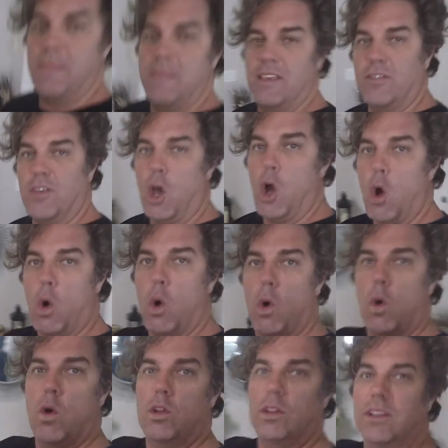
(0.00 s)
this
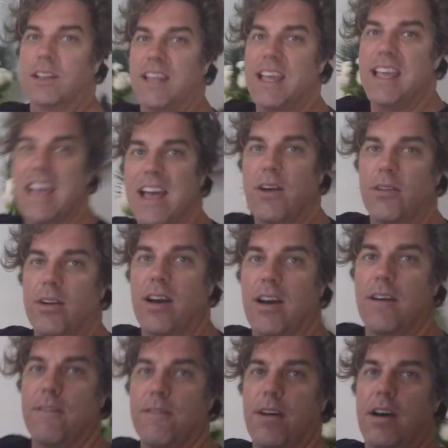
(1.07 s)
whole layout
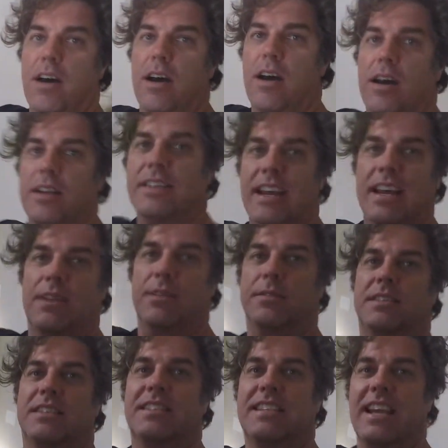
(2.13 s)
of a
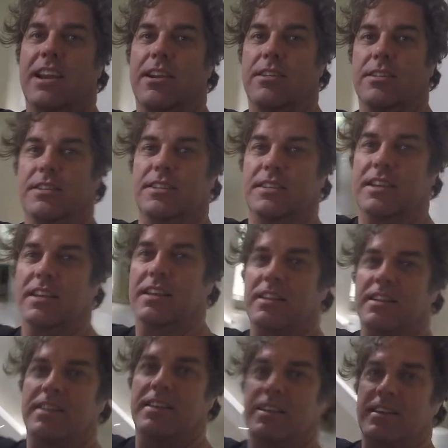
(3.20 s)
downstairs.
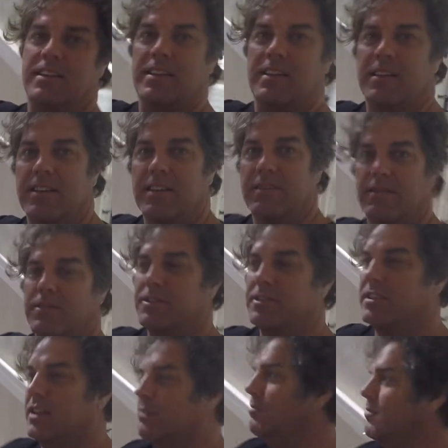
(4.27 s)
For some